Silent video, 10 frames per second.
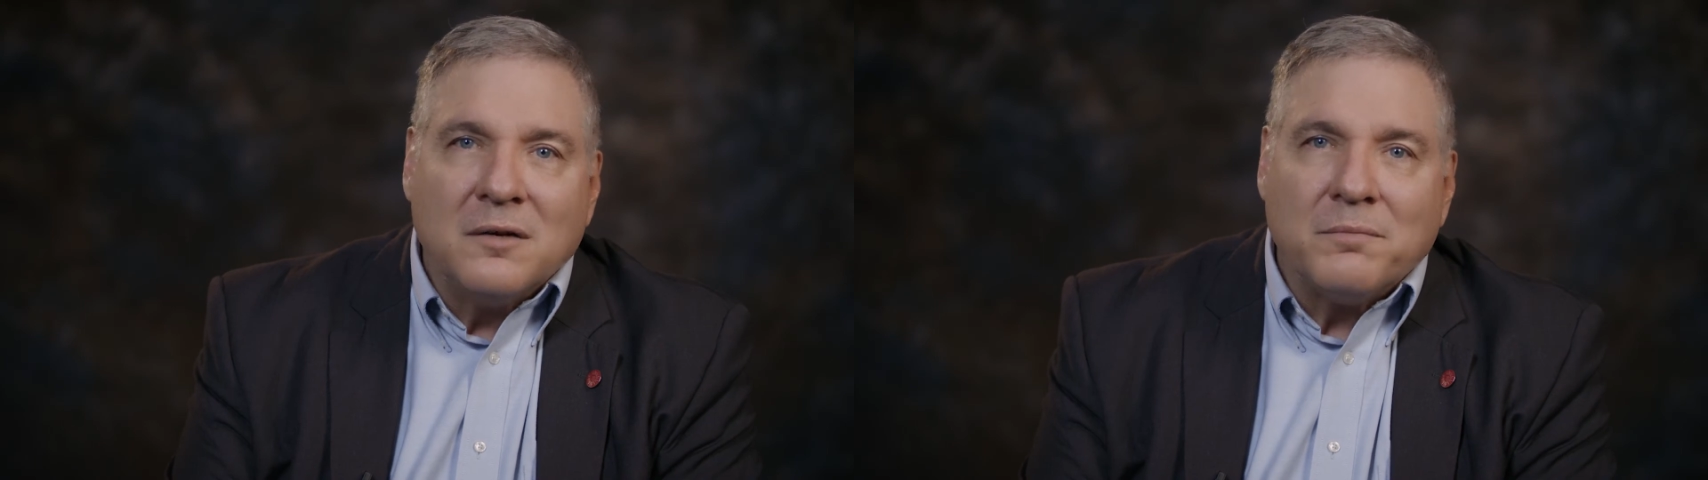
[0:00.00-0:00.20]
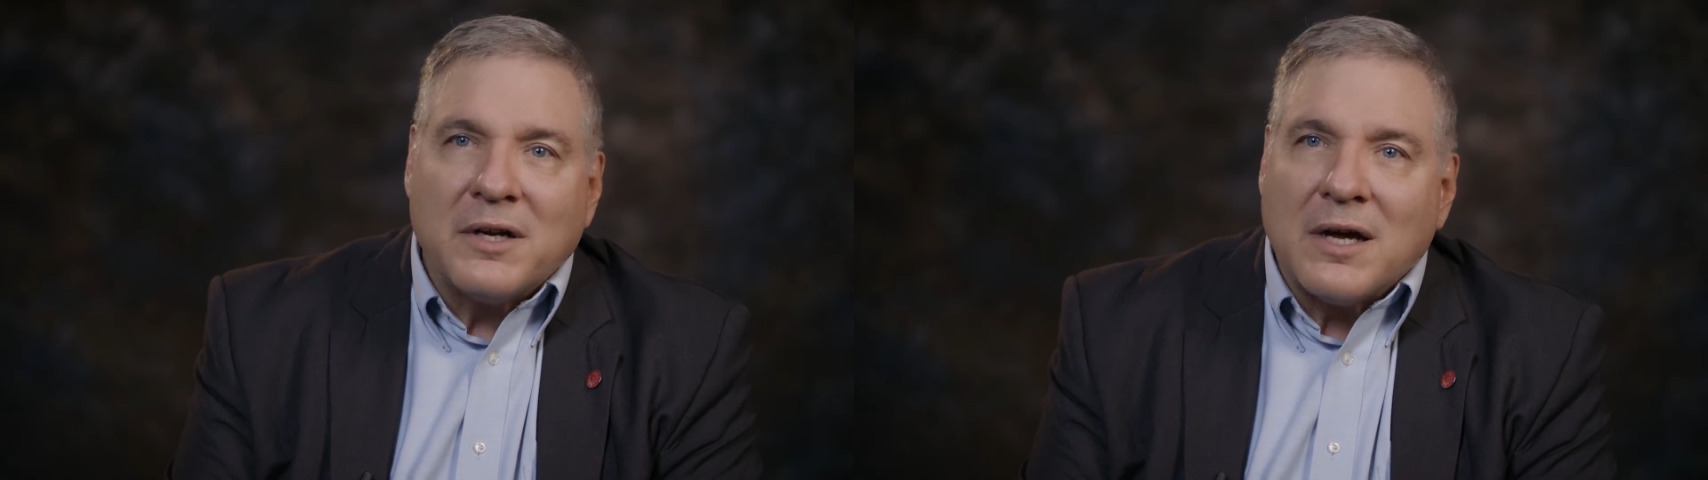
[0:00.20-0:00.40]

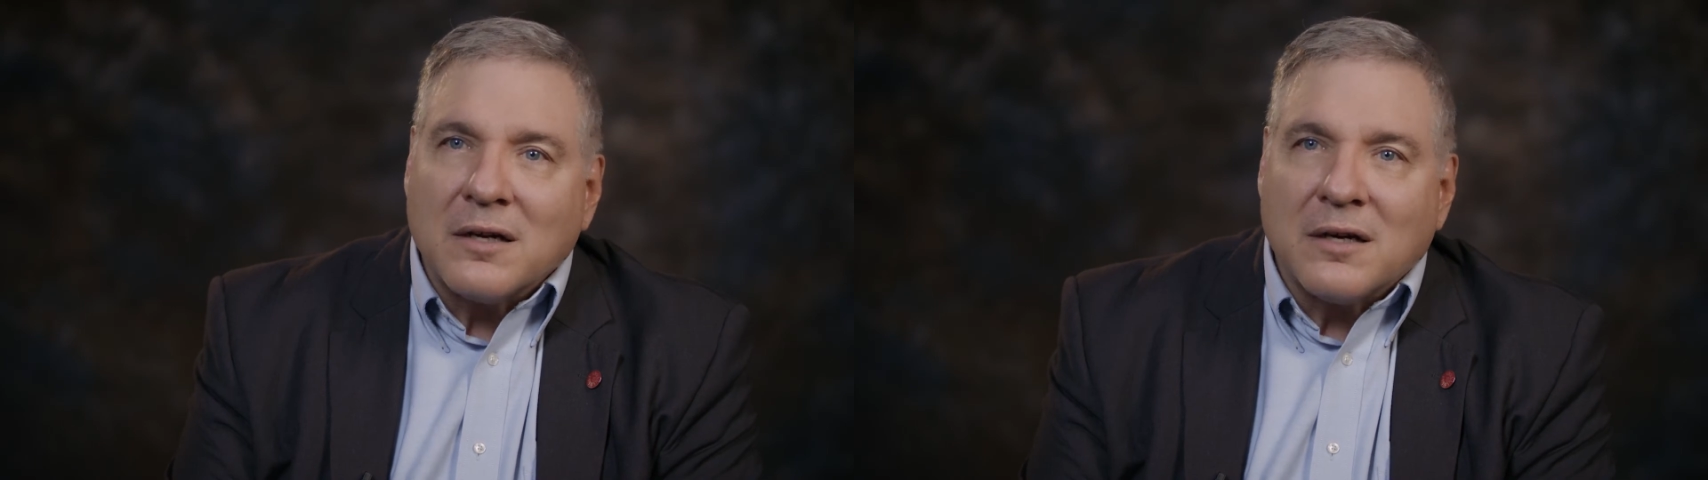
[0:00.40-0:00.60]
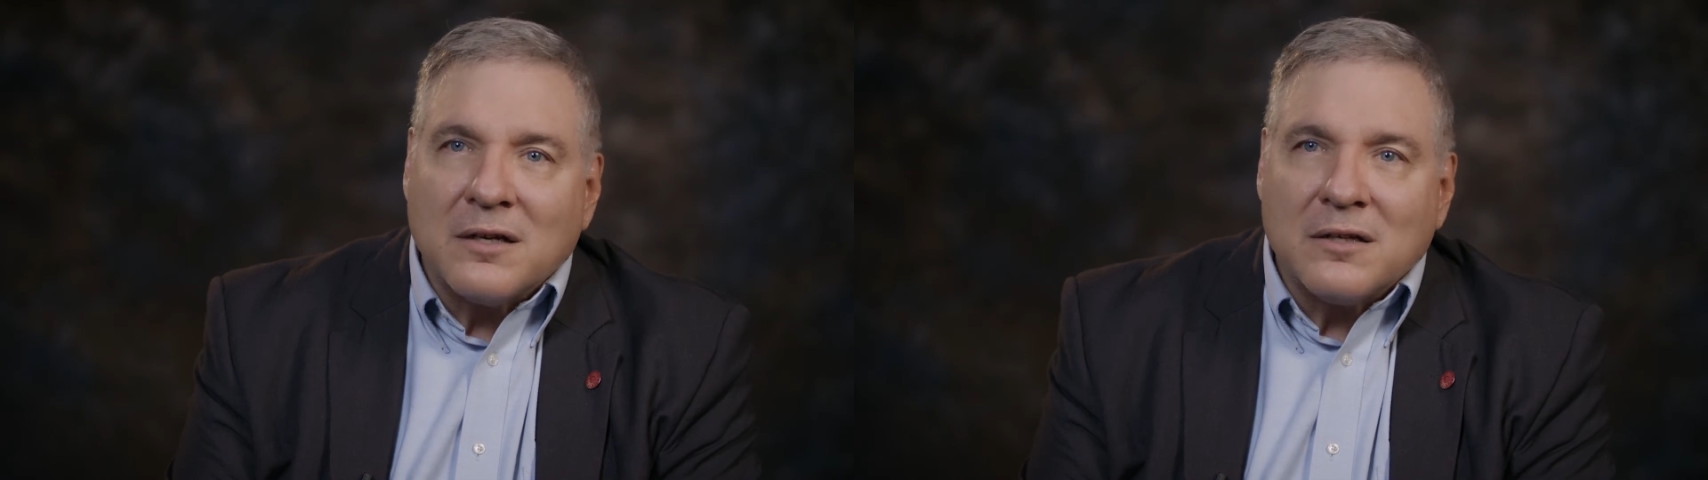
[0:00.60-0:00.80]
by
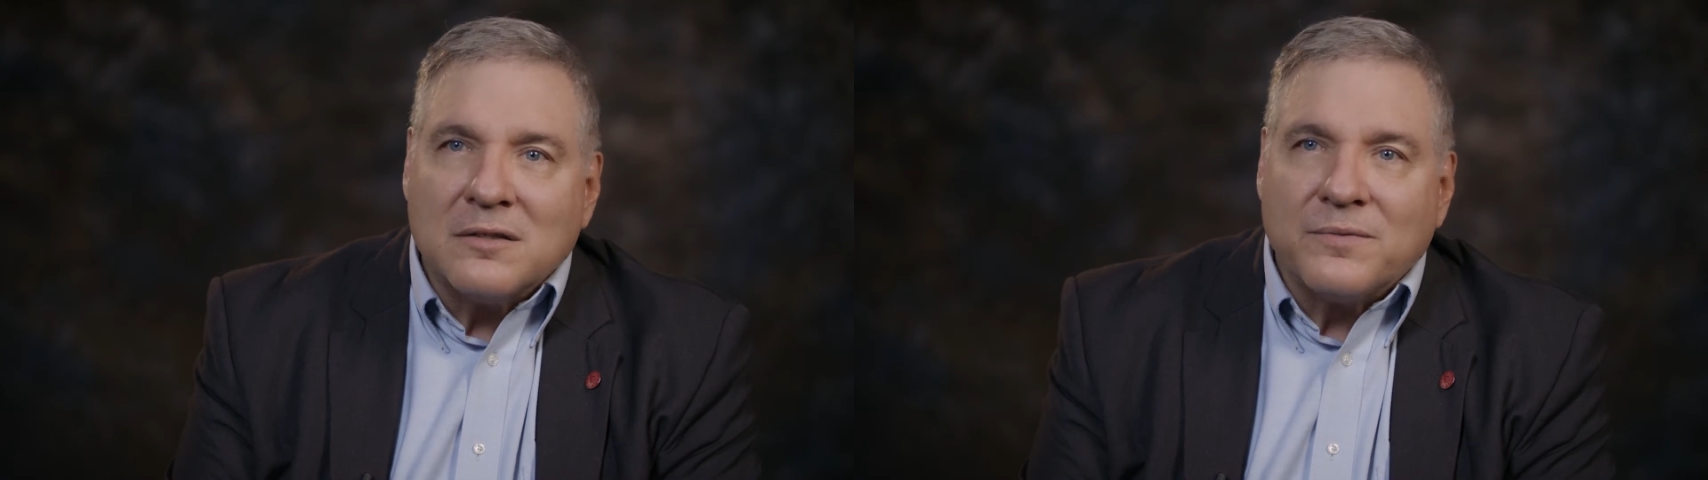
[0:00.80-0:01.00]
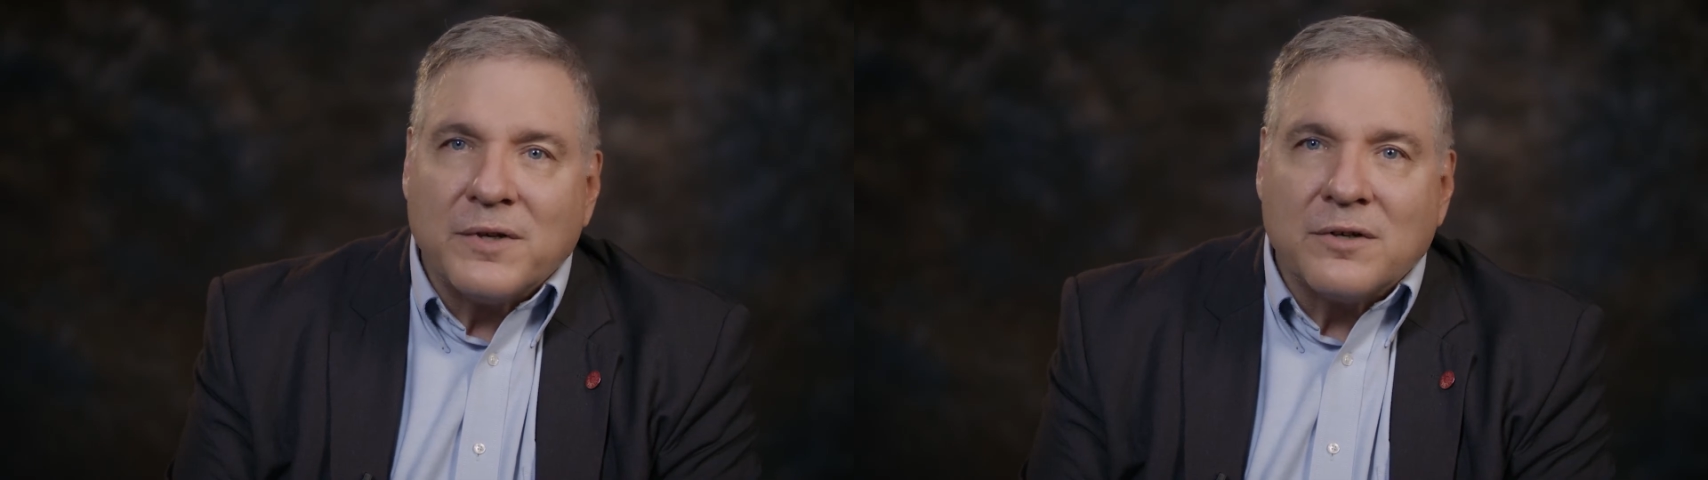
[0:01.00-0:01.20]
not cutting
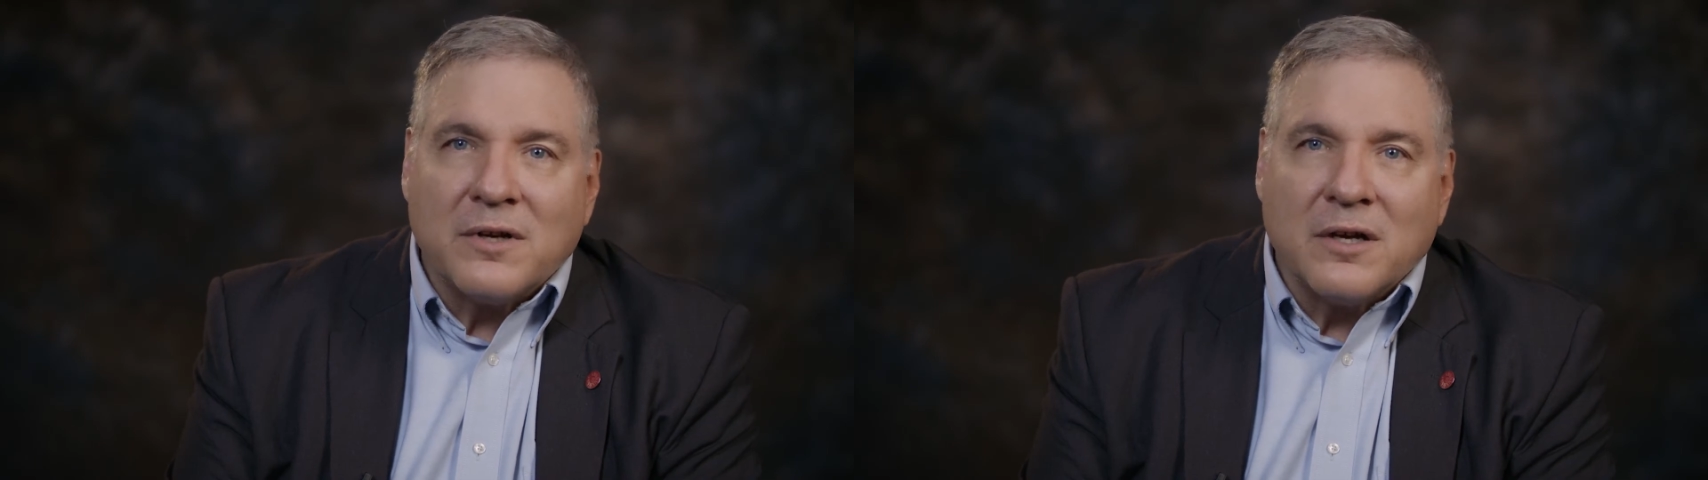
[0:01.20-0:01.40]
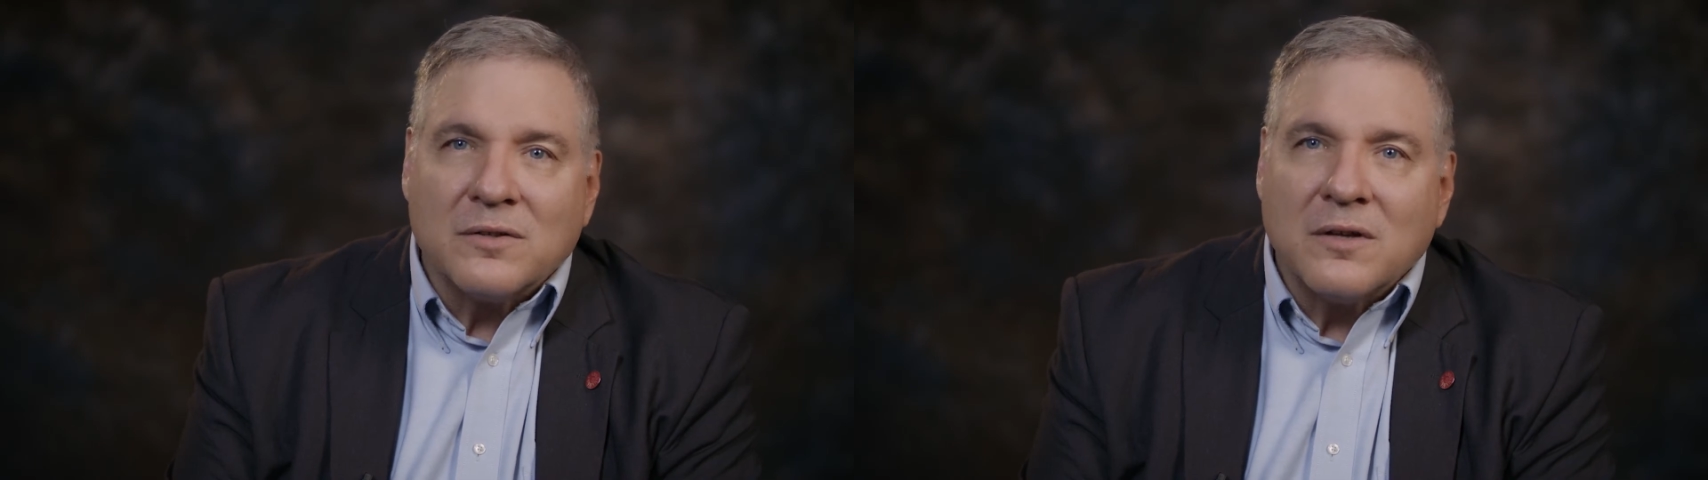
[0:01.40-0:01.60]
his
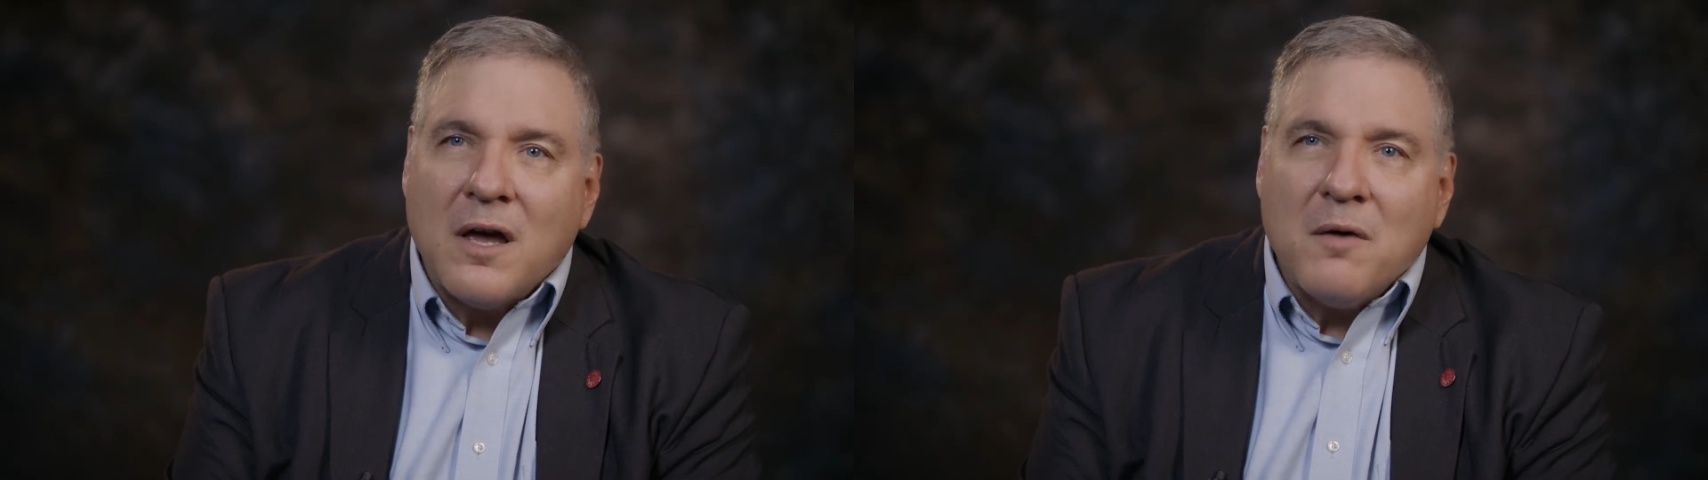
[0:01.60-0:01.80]
fingernails,